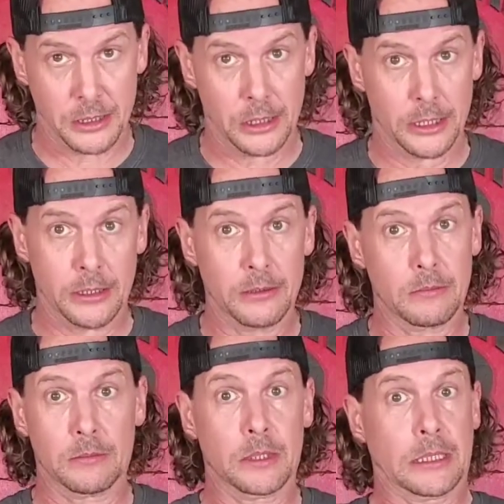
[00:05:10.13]
good.
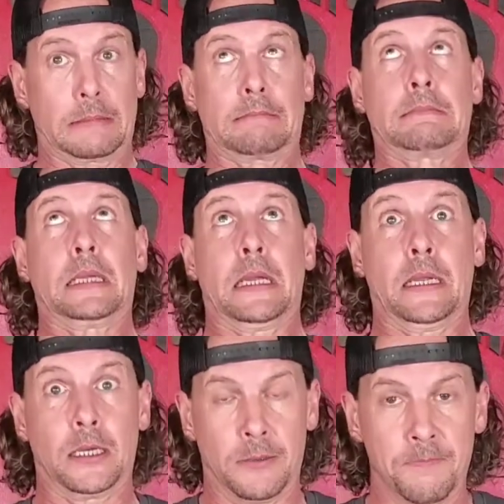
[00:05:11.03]
Like,
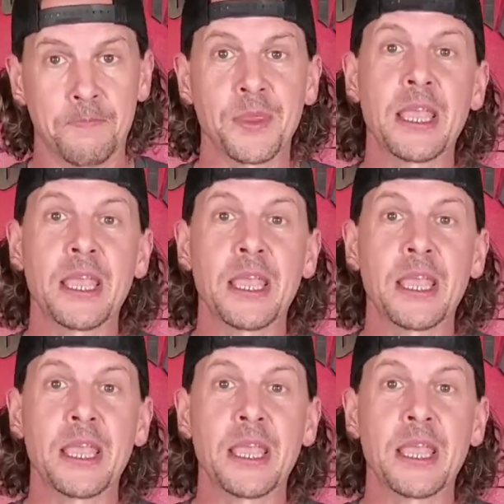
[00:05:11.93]
damn.